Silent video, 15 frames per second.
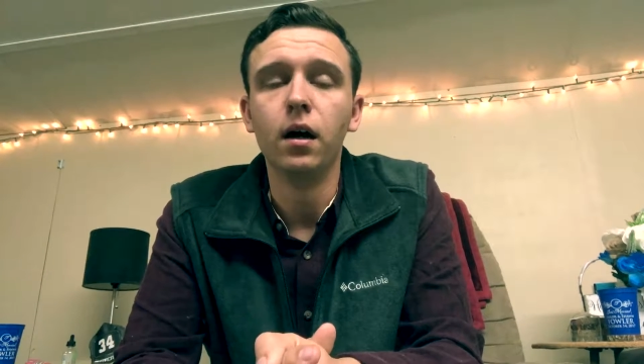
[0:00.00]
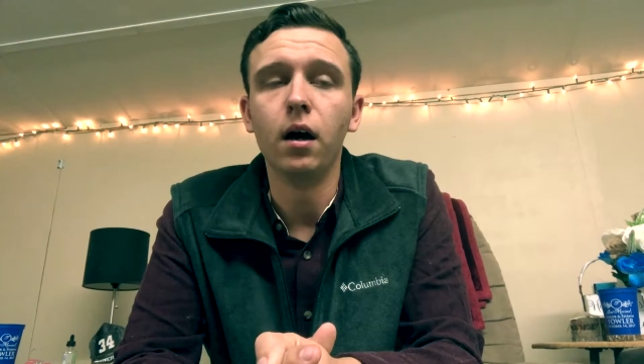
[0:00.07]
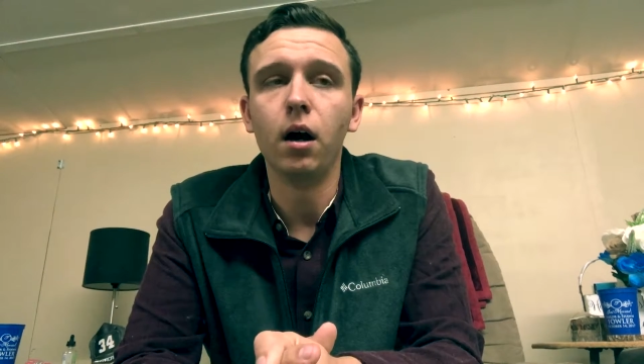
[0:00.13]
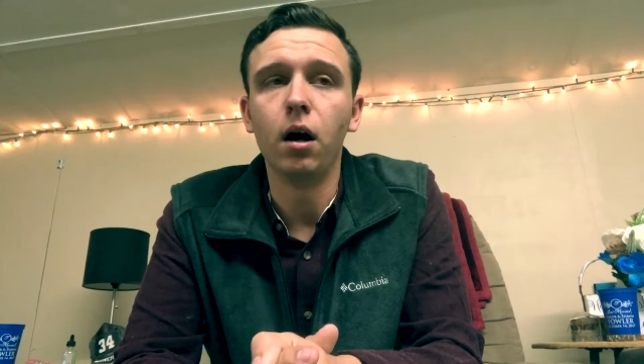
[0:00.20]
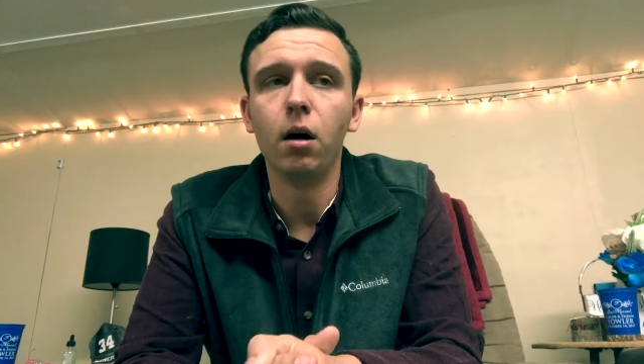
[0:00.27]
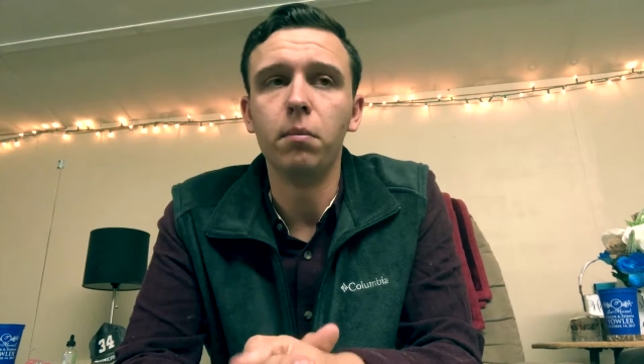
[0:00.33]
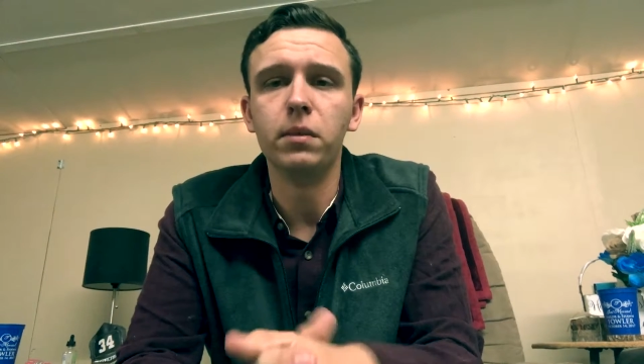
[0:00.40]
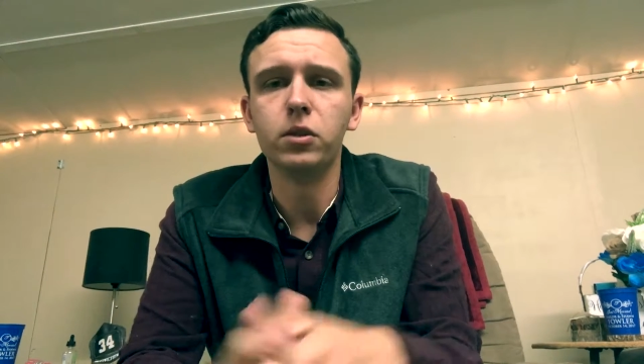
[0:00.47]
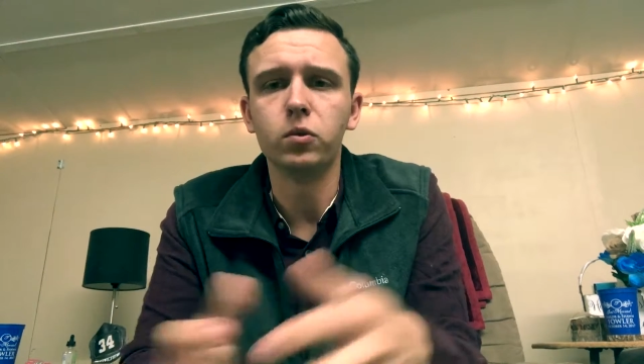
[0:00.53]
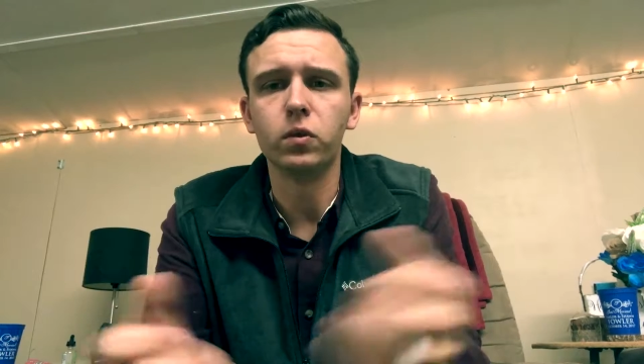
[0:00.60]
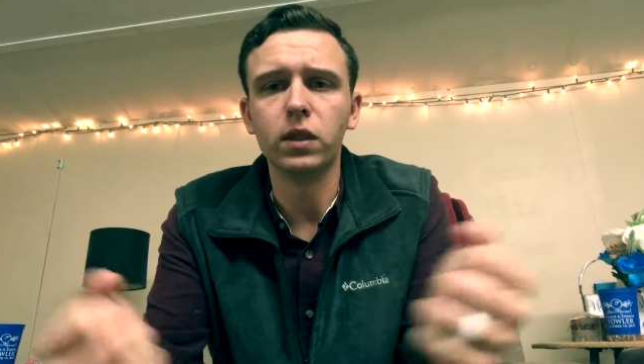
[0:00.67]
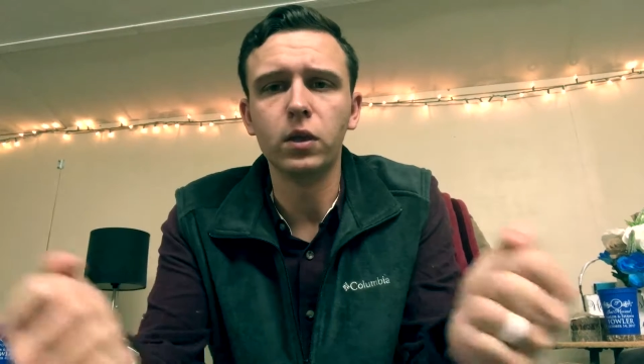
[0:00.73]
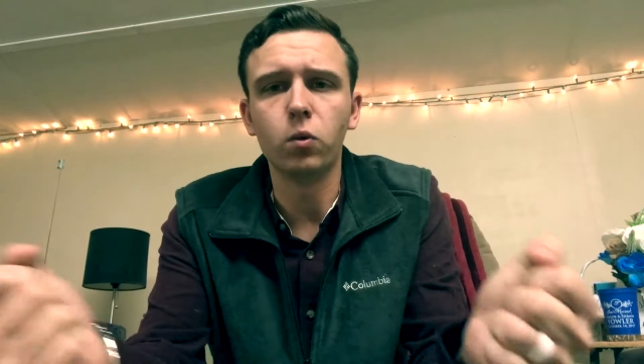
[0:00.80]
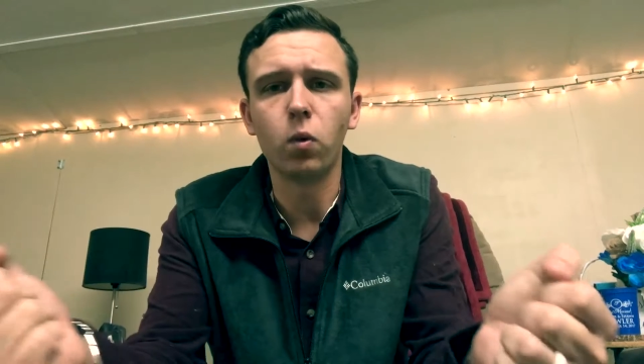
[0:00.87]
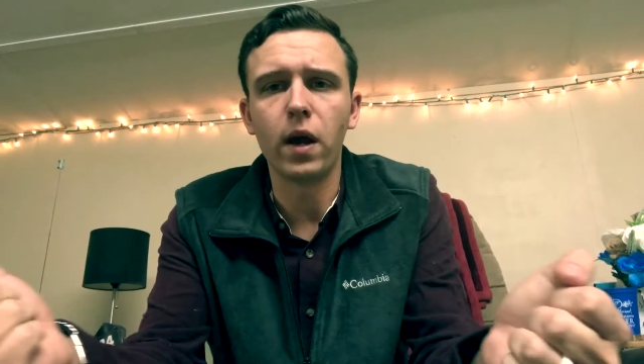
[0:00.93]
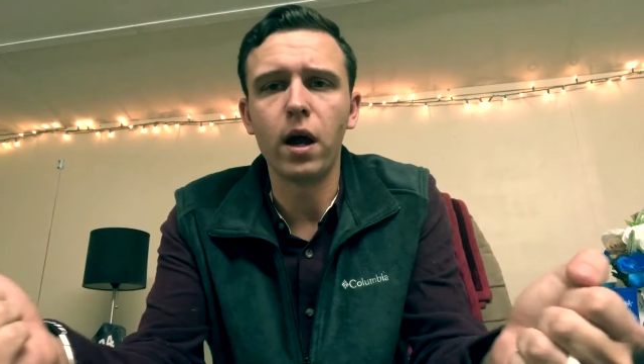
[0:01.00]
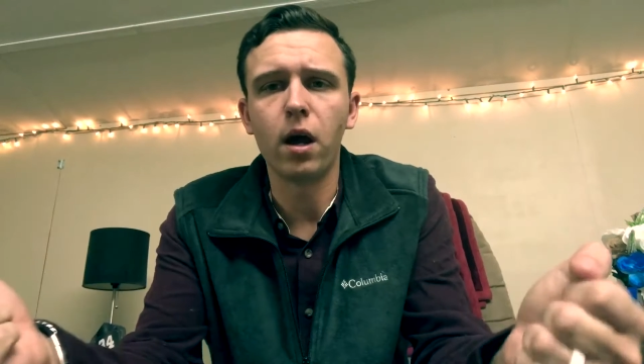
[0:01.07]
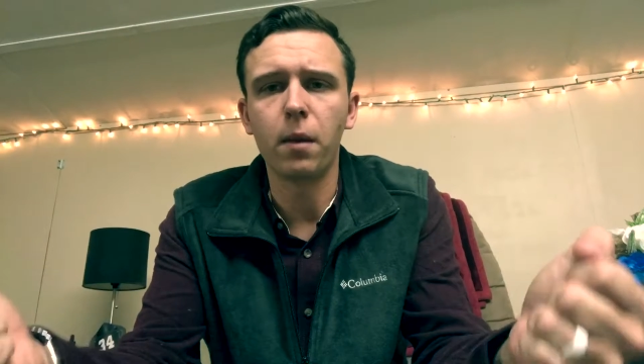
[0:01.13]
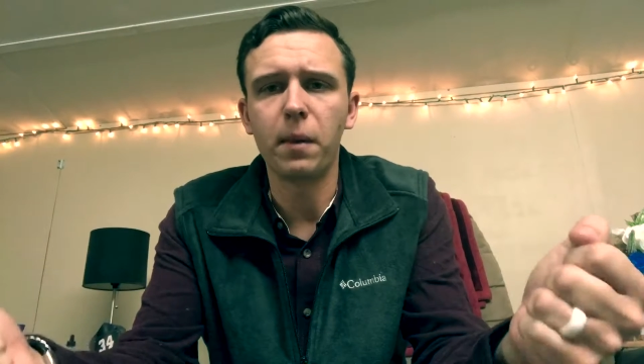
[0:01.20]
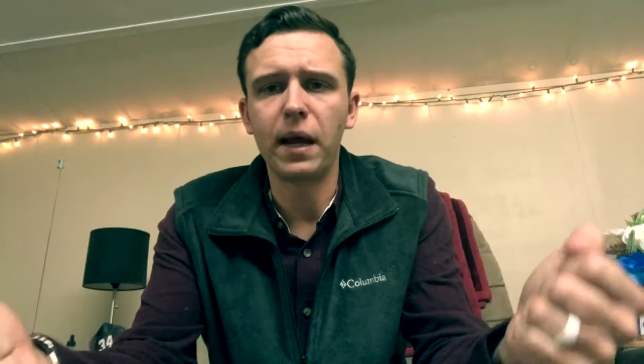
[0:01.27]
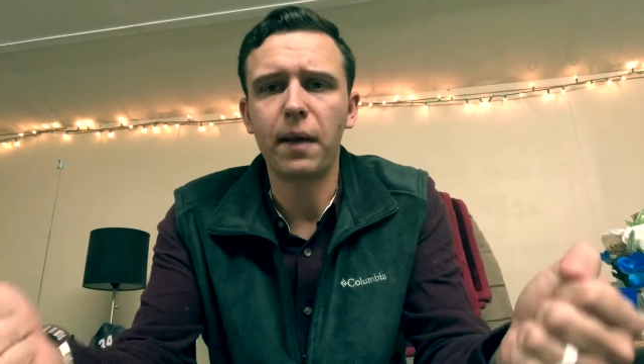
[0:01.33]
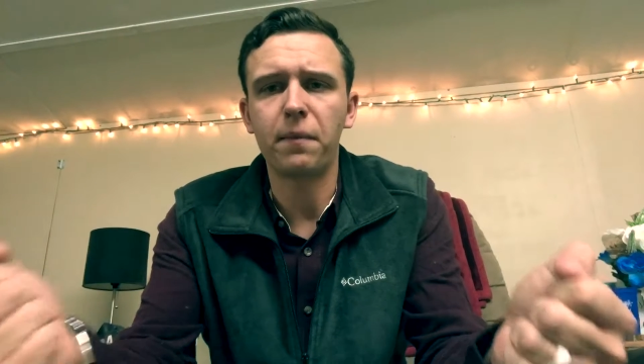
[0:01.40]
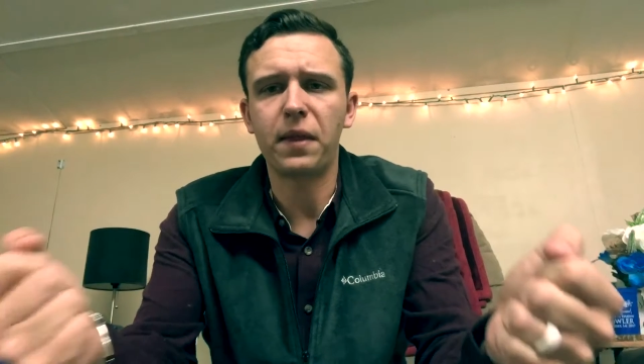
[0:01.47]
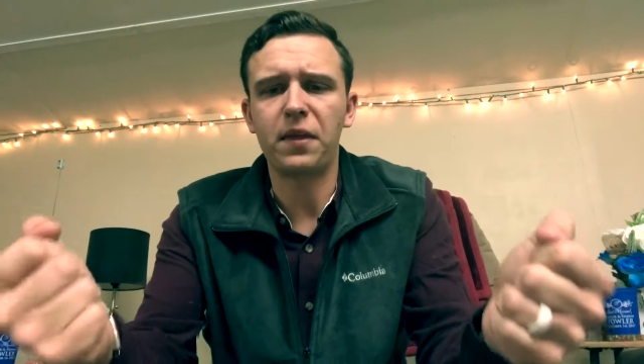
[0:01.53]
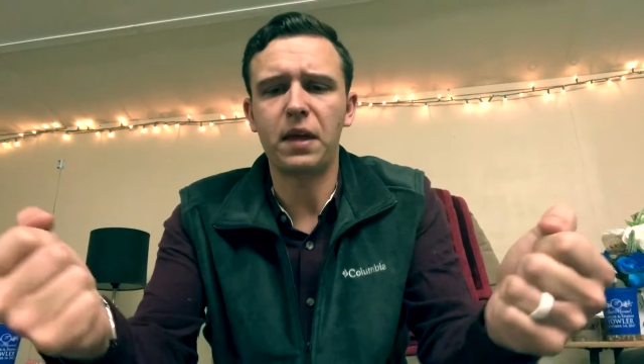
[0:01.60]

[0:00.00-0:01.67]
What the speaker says: It's really round. I mean, I